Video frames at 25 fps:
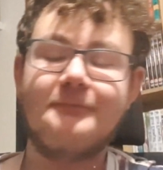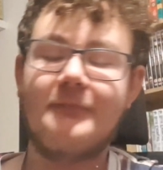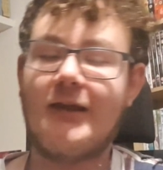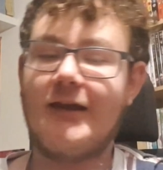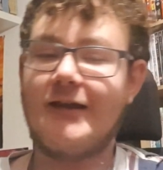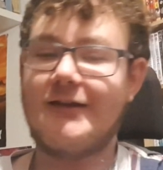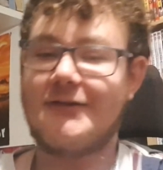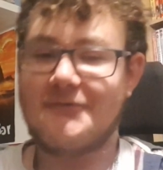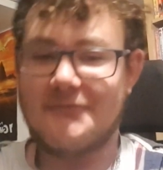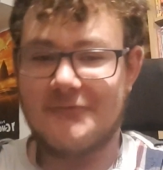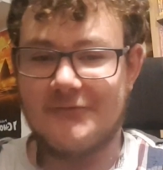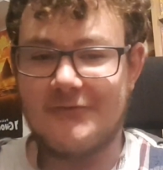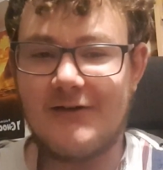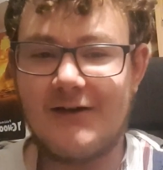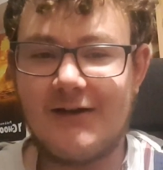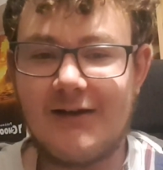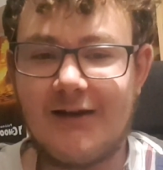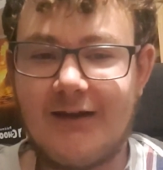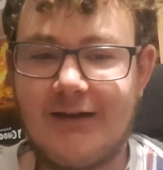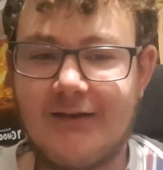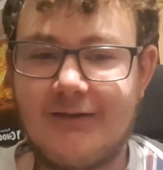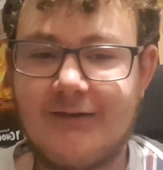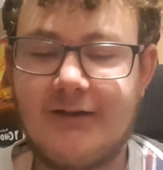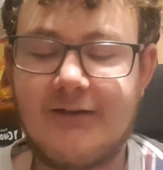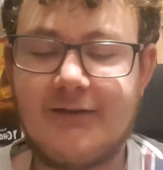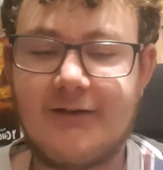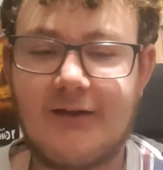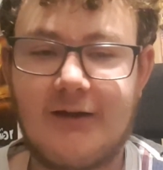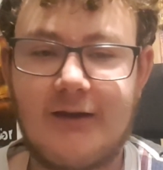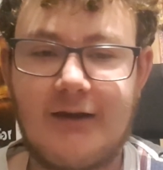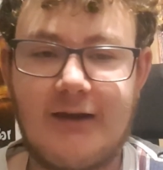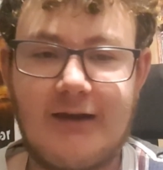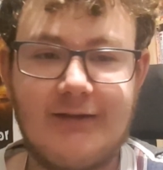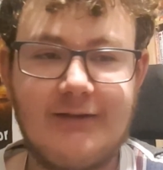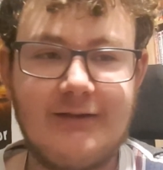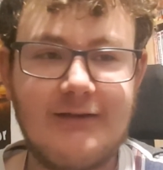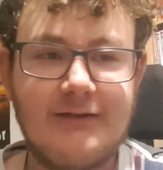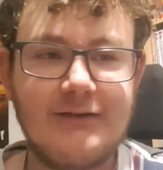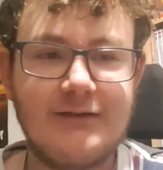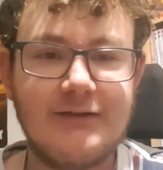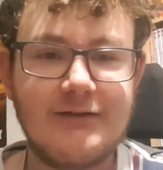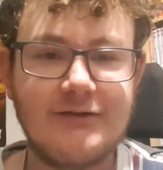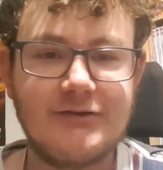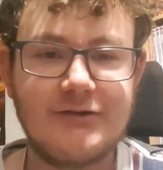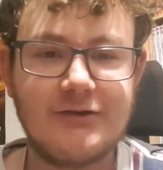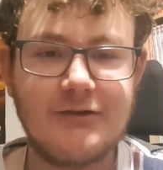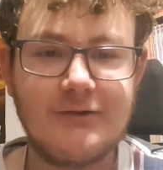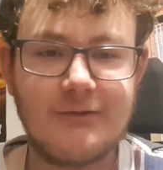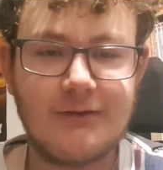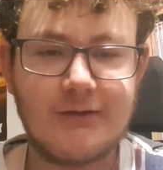It's really intense. Like, is he gonna
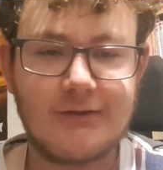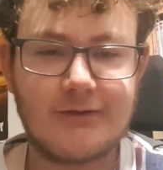shoot?